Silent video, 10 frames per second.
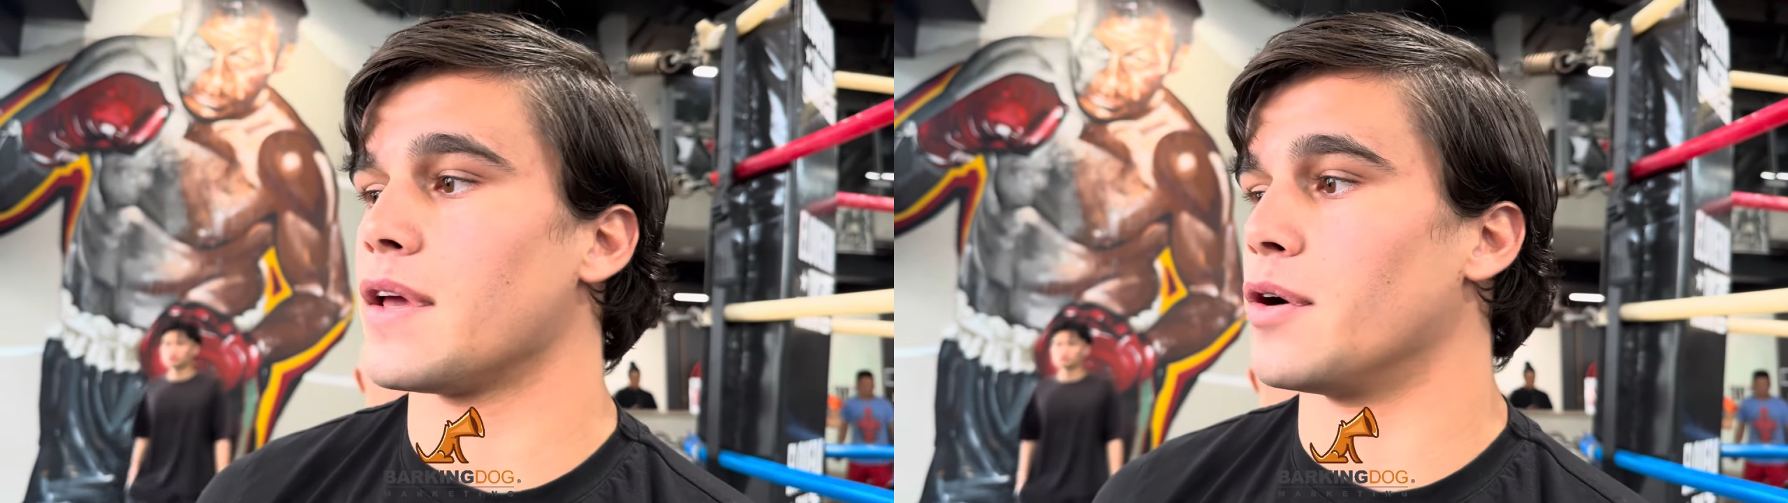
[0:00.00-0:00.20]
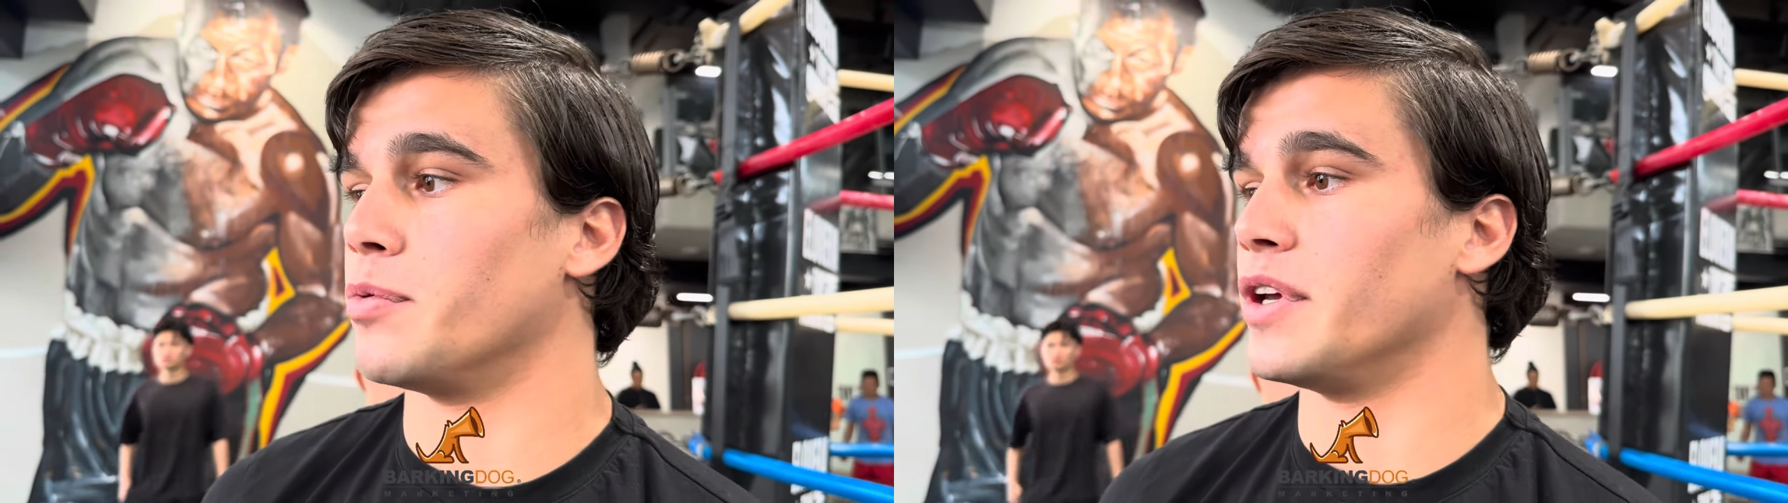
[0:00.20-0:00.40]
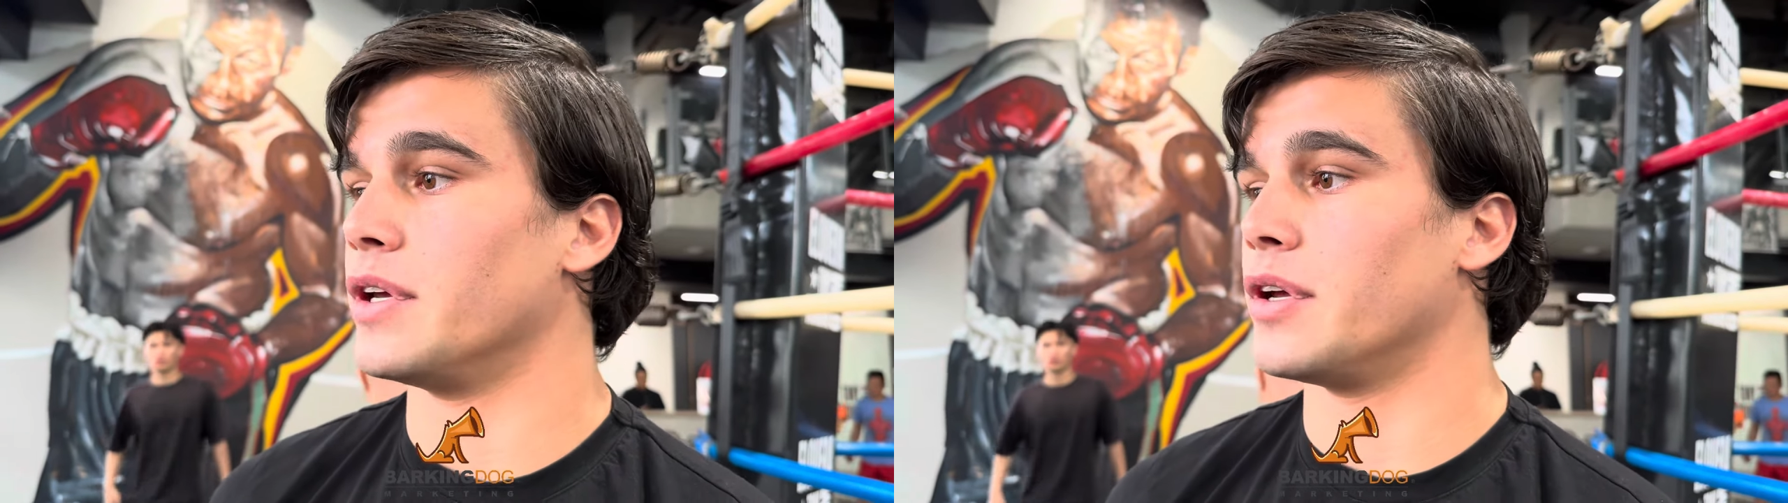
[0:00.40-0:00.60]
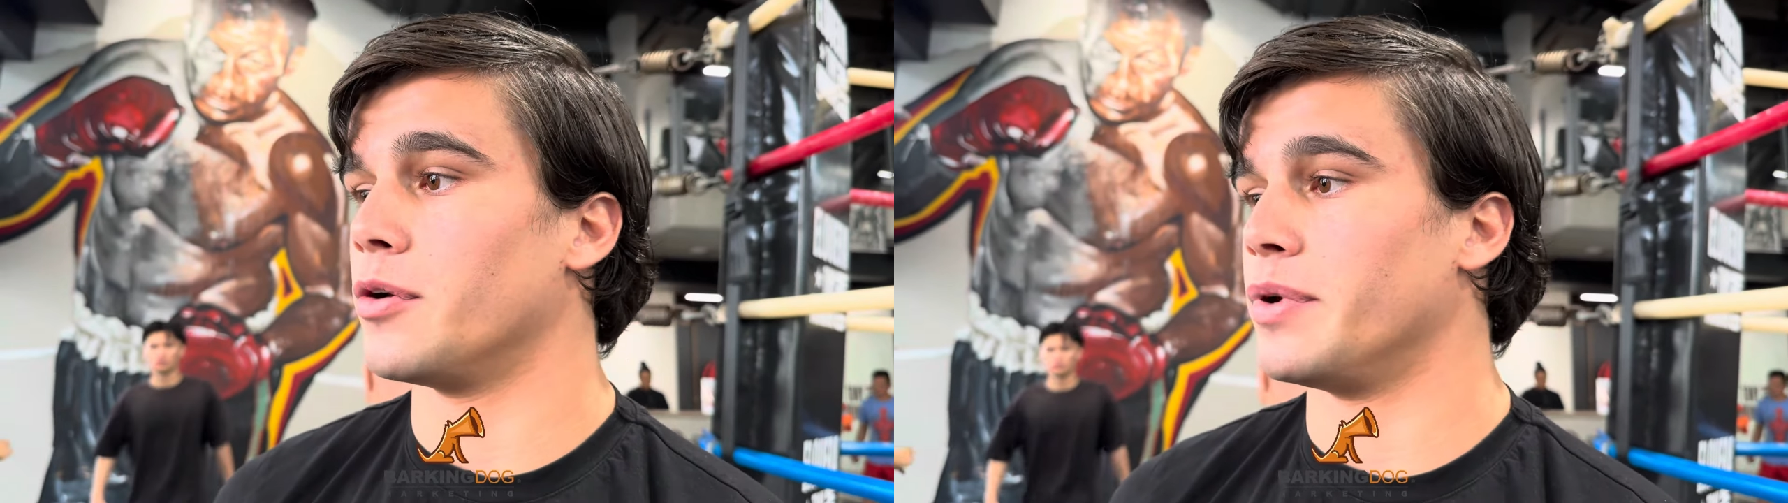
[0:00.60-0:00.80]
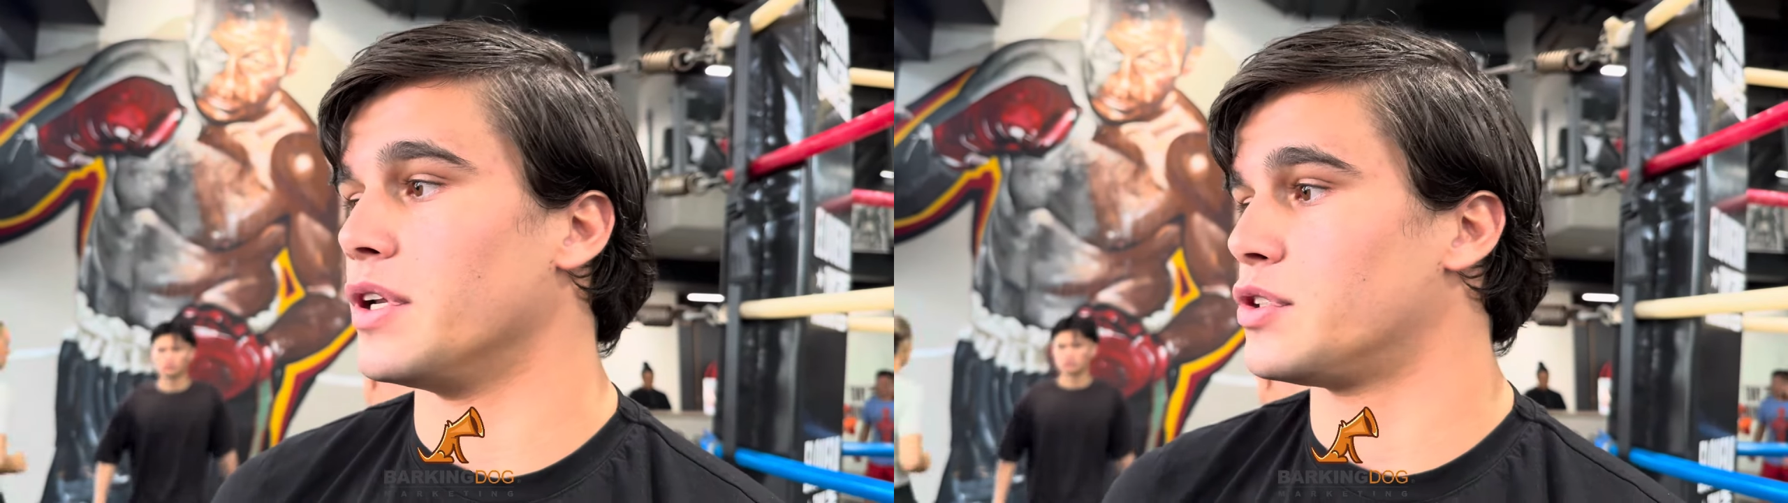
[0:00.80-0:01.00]
it'll be
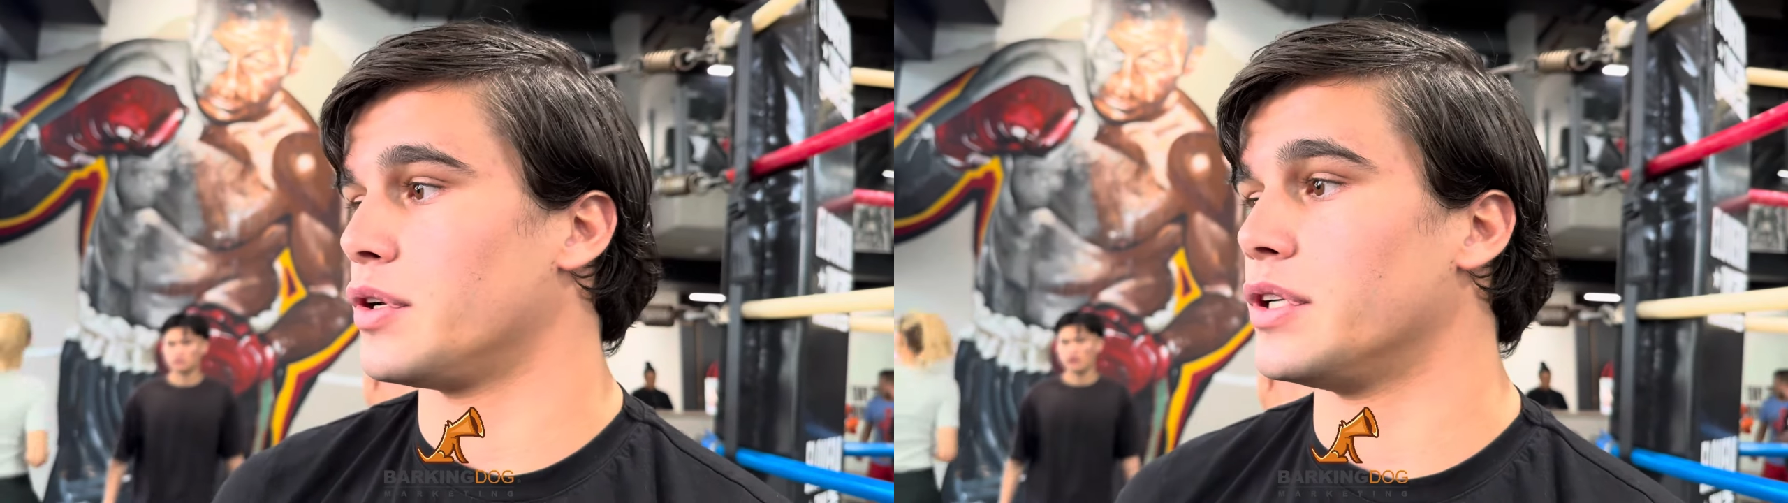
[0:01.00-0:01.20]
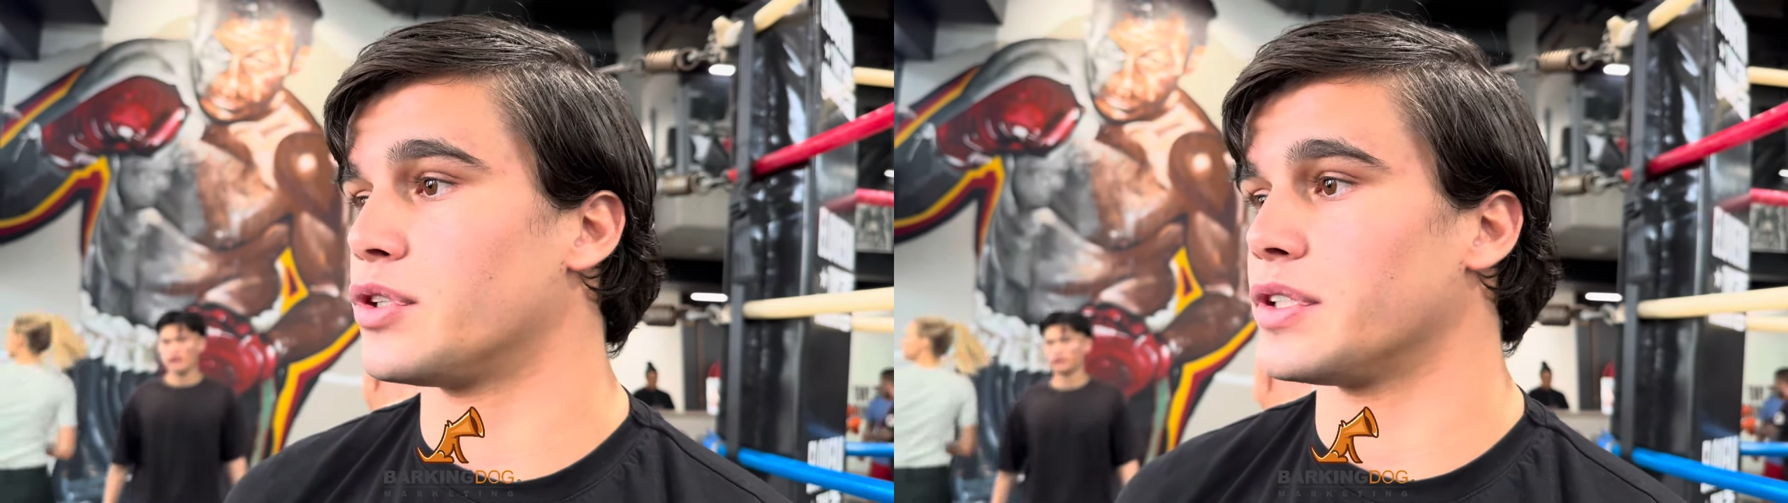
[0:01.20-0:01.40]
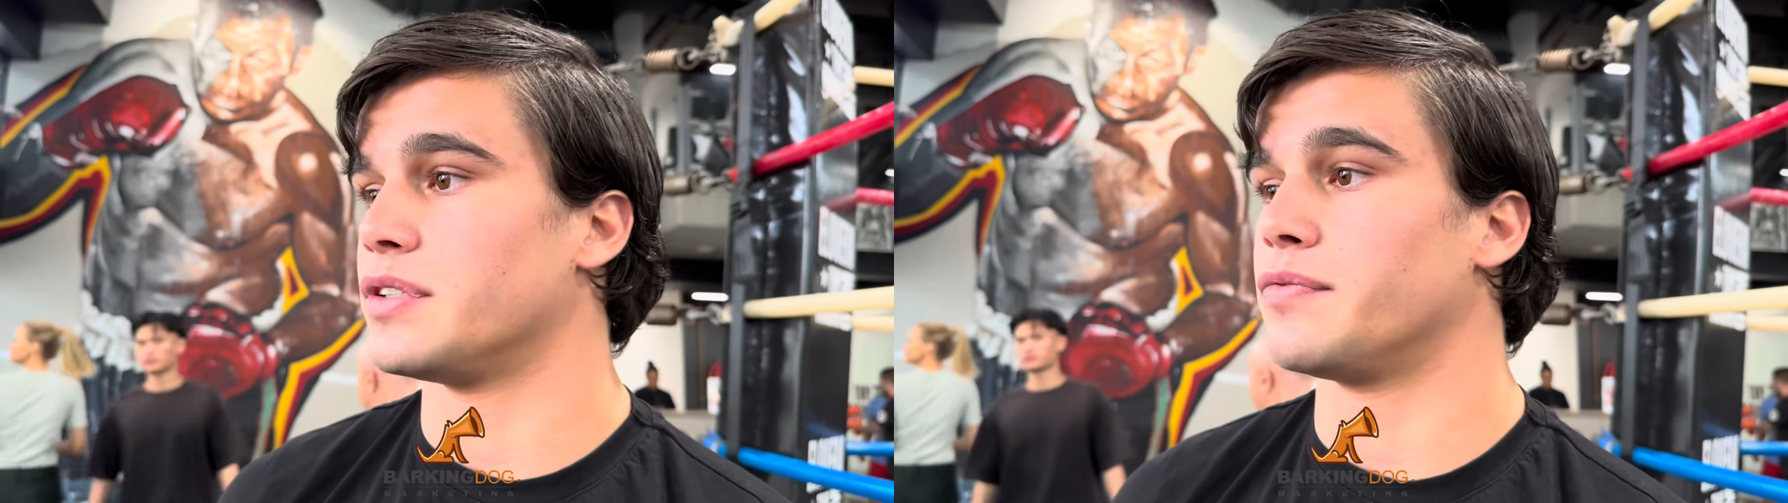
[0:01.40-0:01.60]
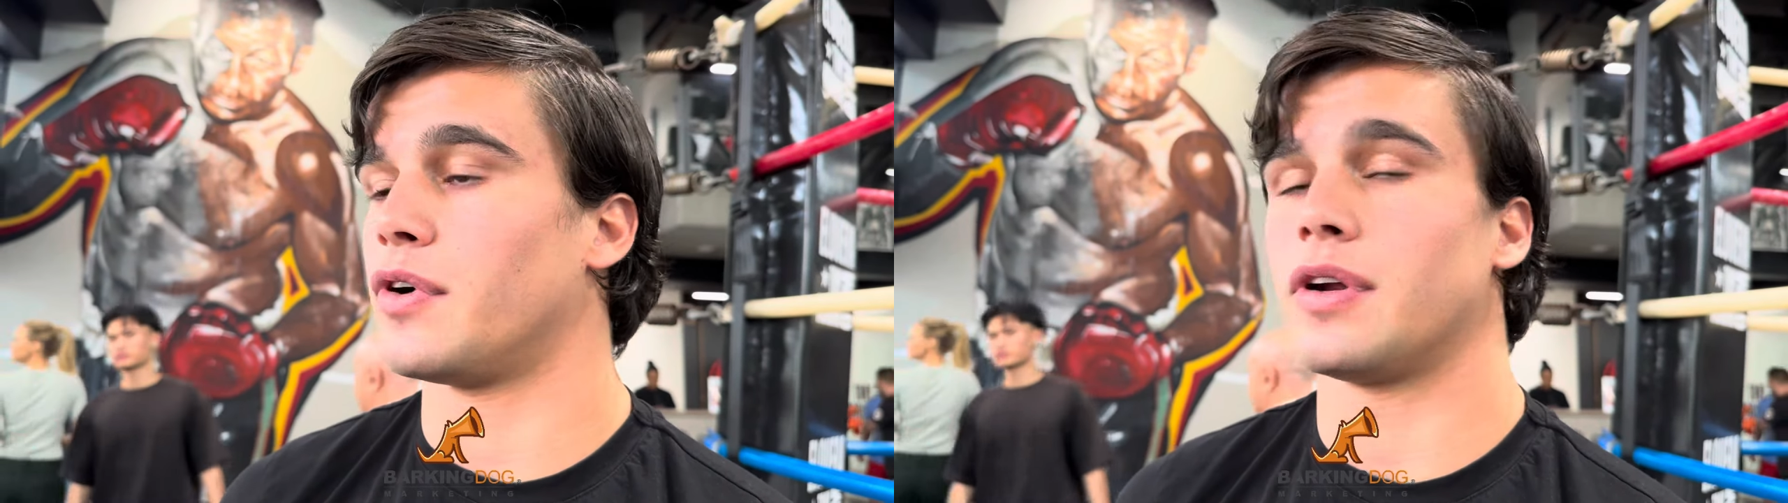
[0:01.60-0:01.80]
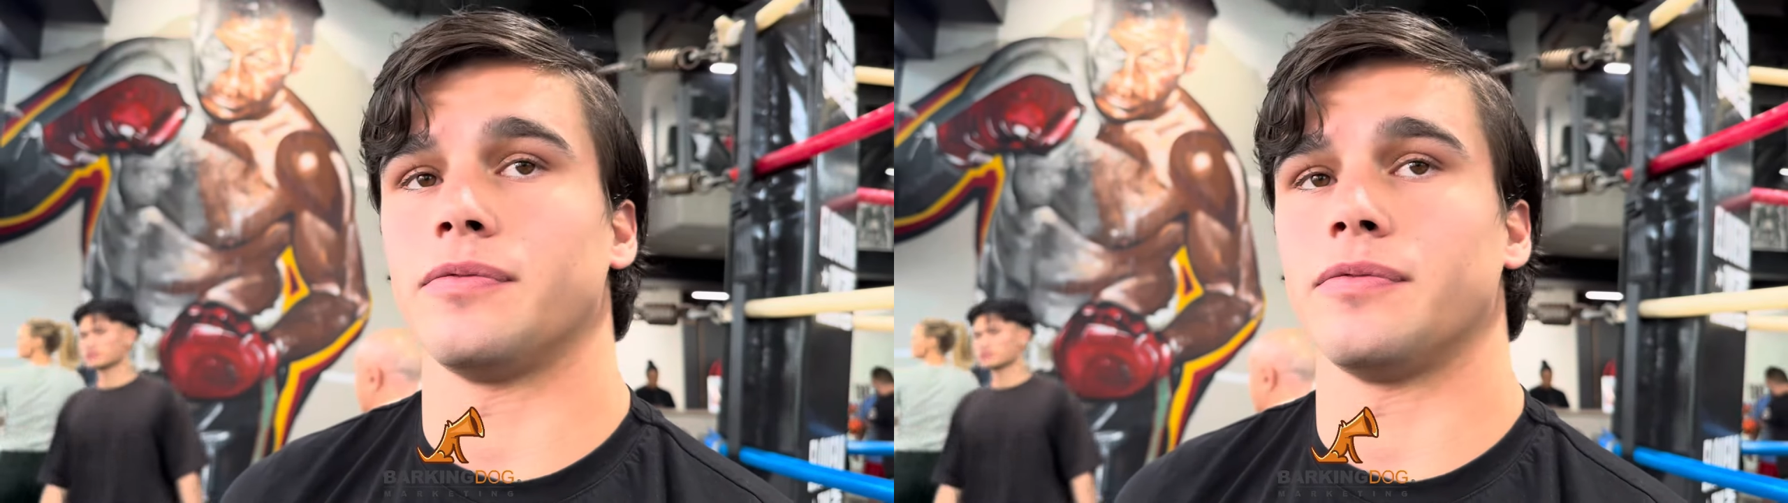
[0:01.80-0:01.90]
it'll be an interesting fight.